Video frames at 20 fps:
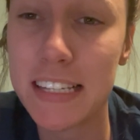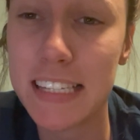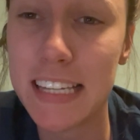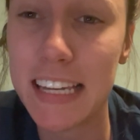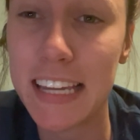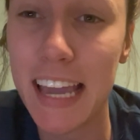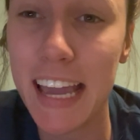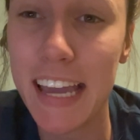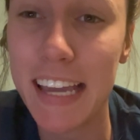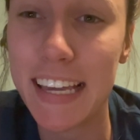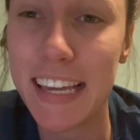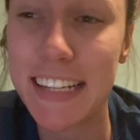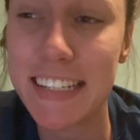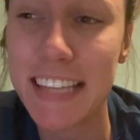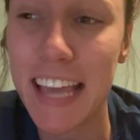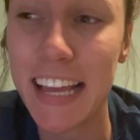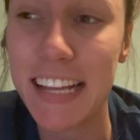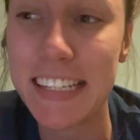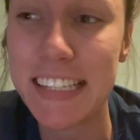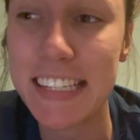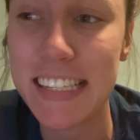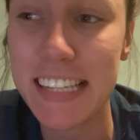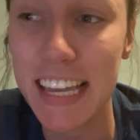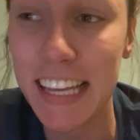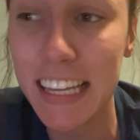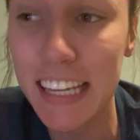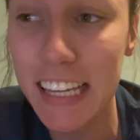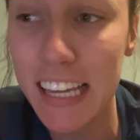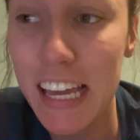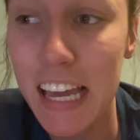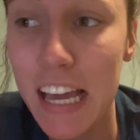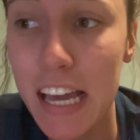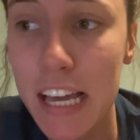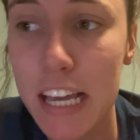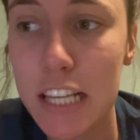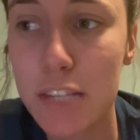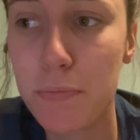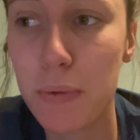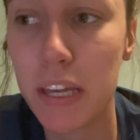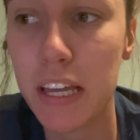today contain zinc
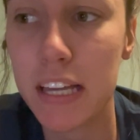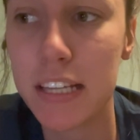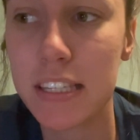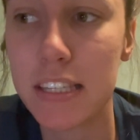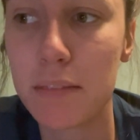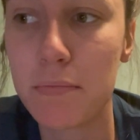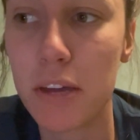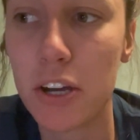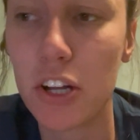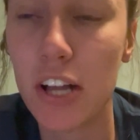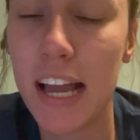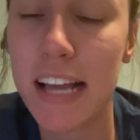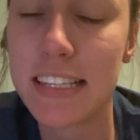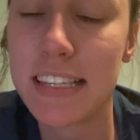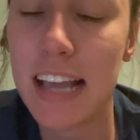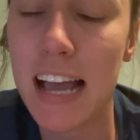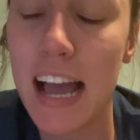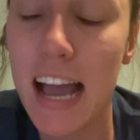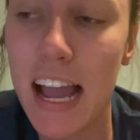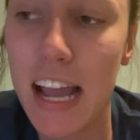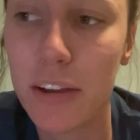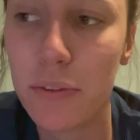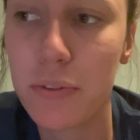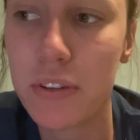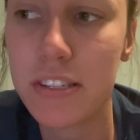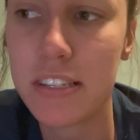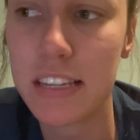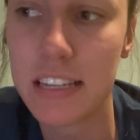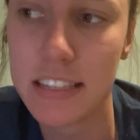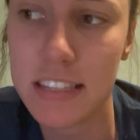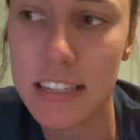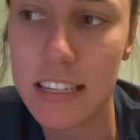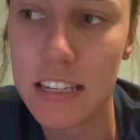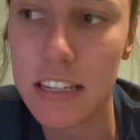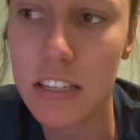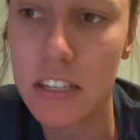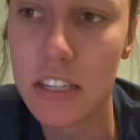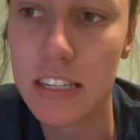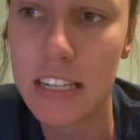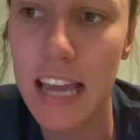is because the metal has a high
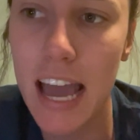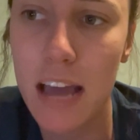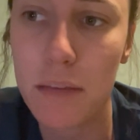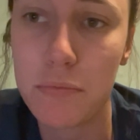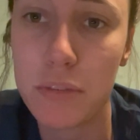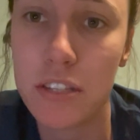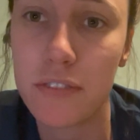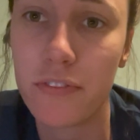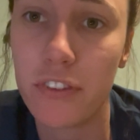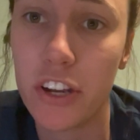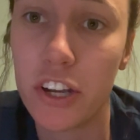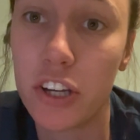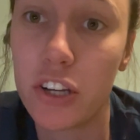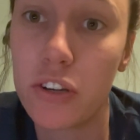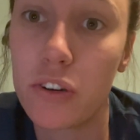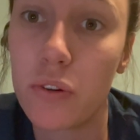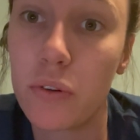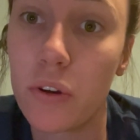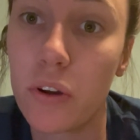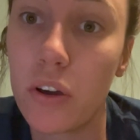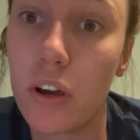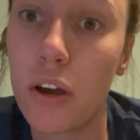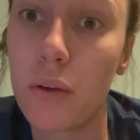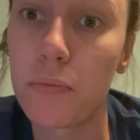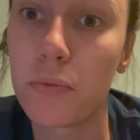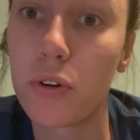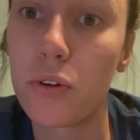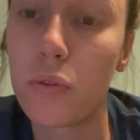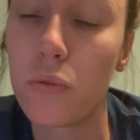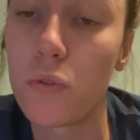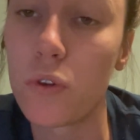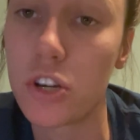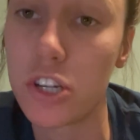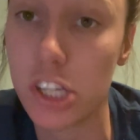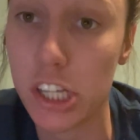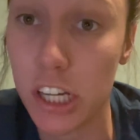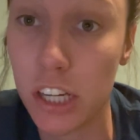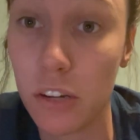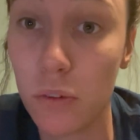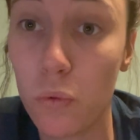resistance to atmospheric
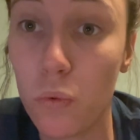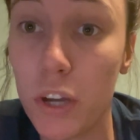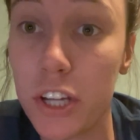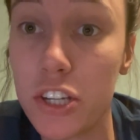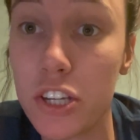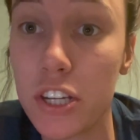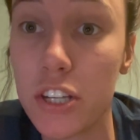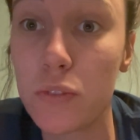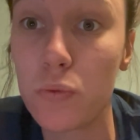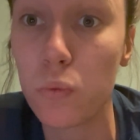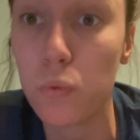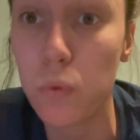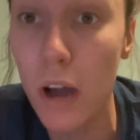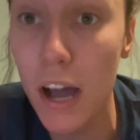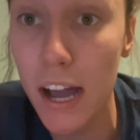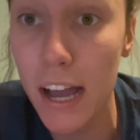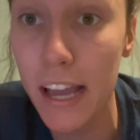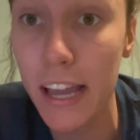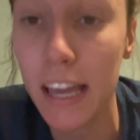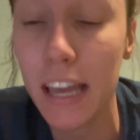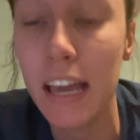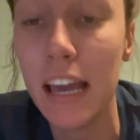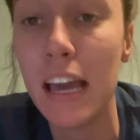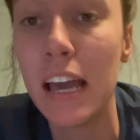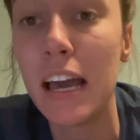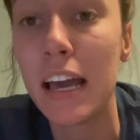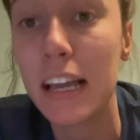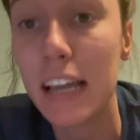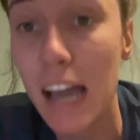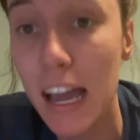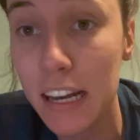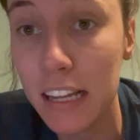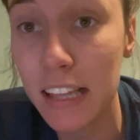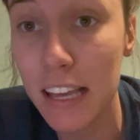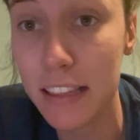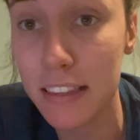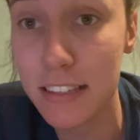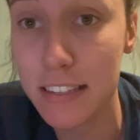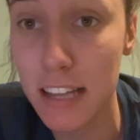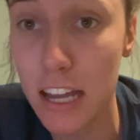corrosion, which is why, kind of
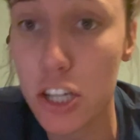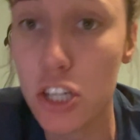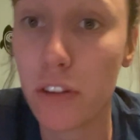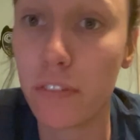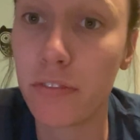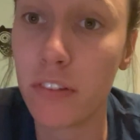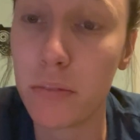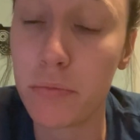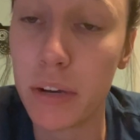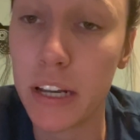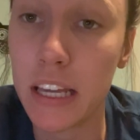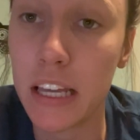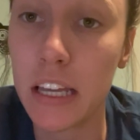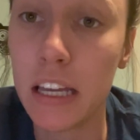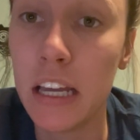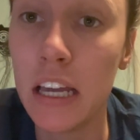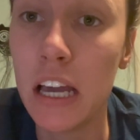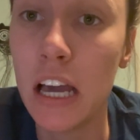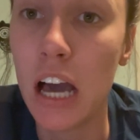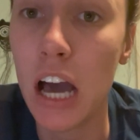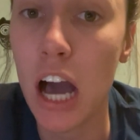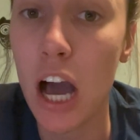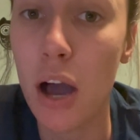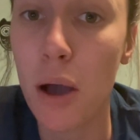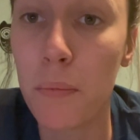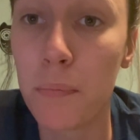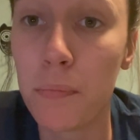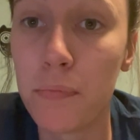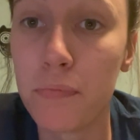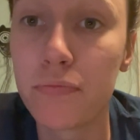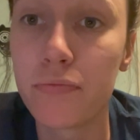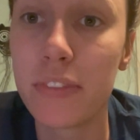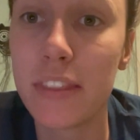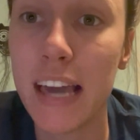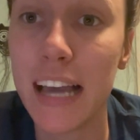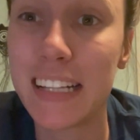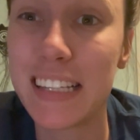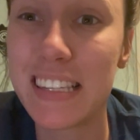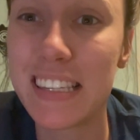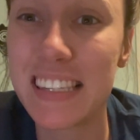like the Statue of Liberty,
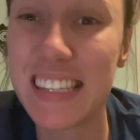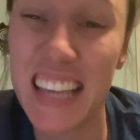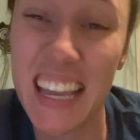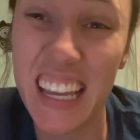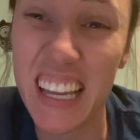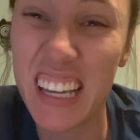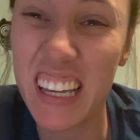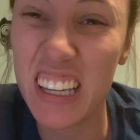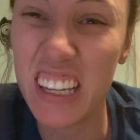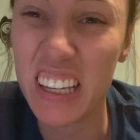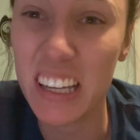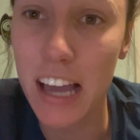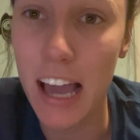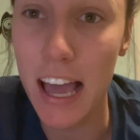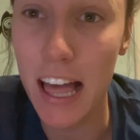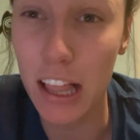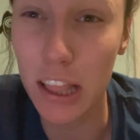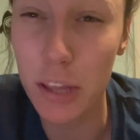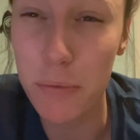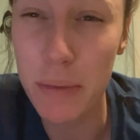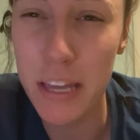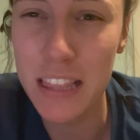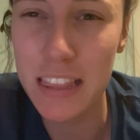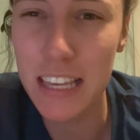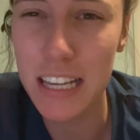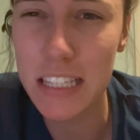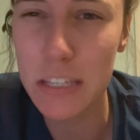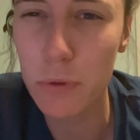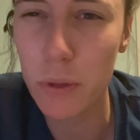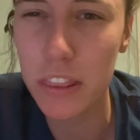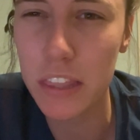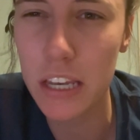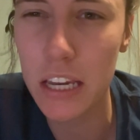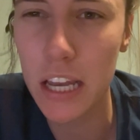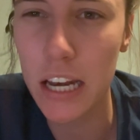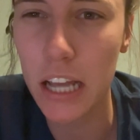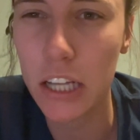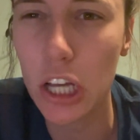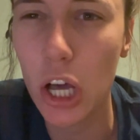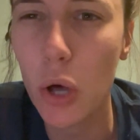that zinc element that's within
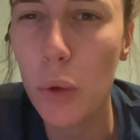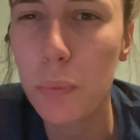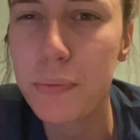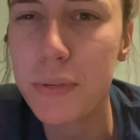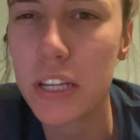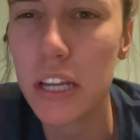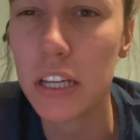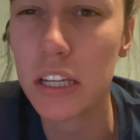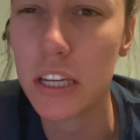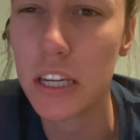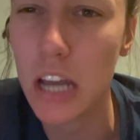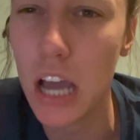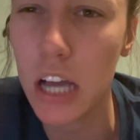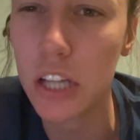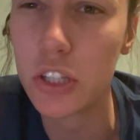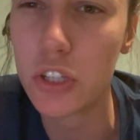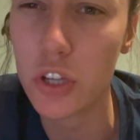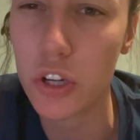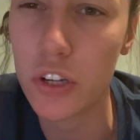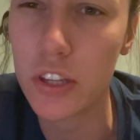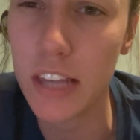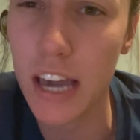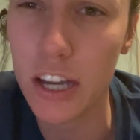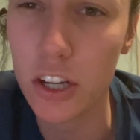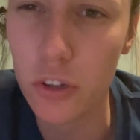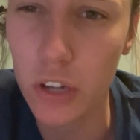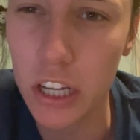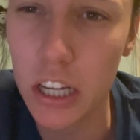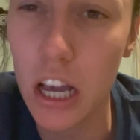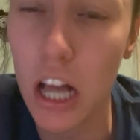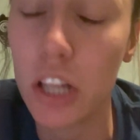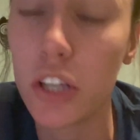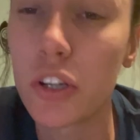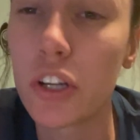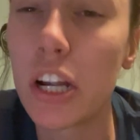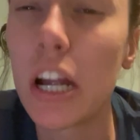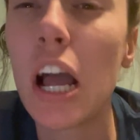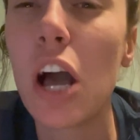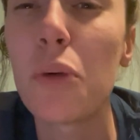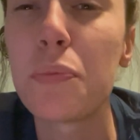it helps it not turn that green
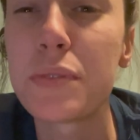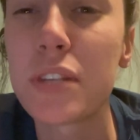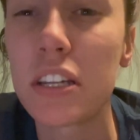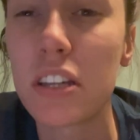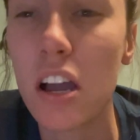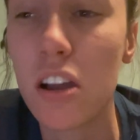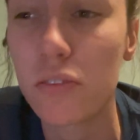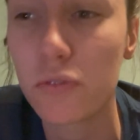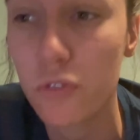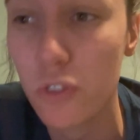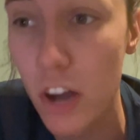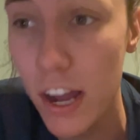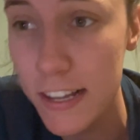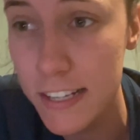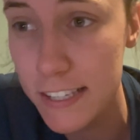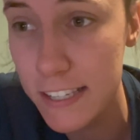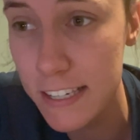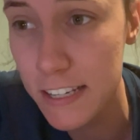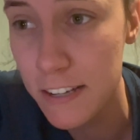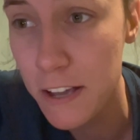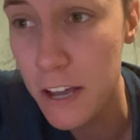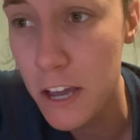color, it helps it not rust.